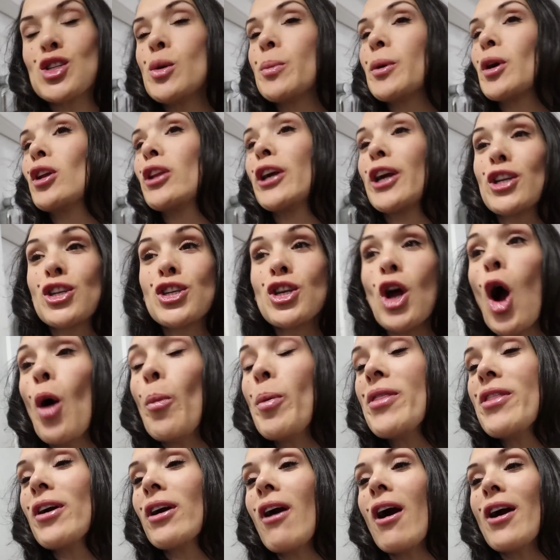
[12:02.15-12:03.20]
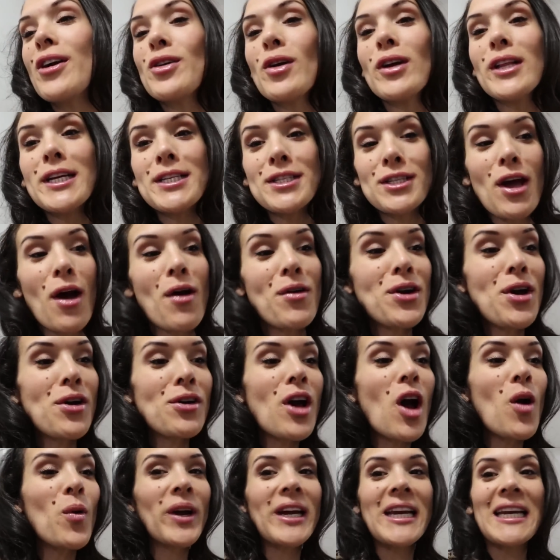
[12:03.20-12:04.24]
super early to open the car door. Let's go, go,
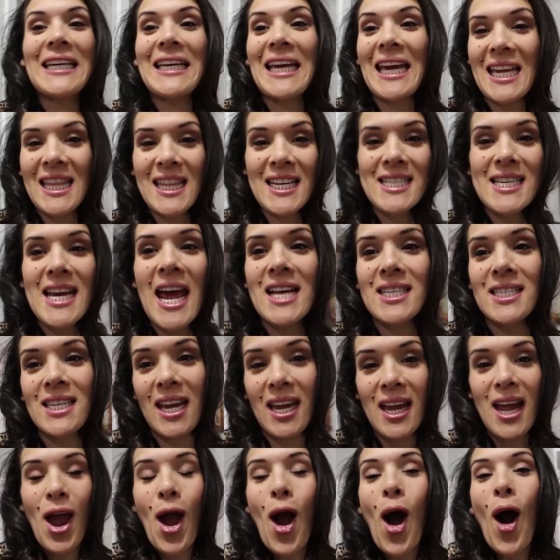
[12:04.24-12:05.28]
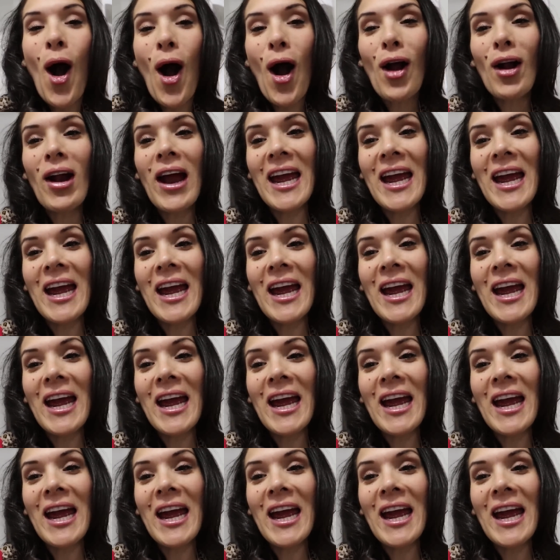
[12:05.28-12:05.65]
go. We're gonna get in the Tessie. All